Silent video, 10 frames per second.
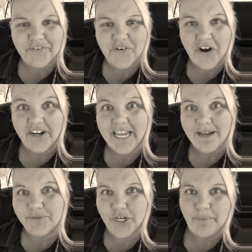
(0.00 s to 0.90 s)
for our
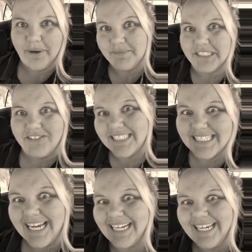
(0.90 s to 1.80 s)
camp trip. I'm so
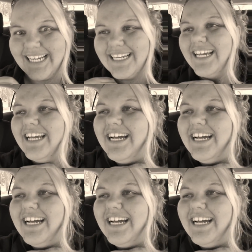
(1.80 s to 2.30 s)
excited.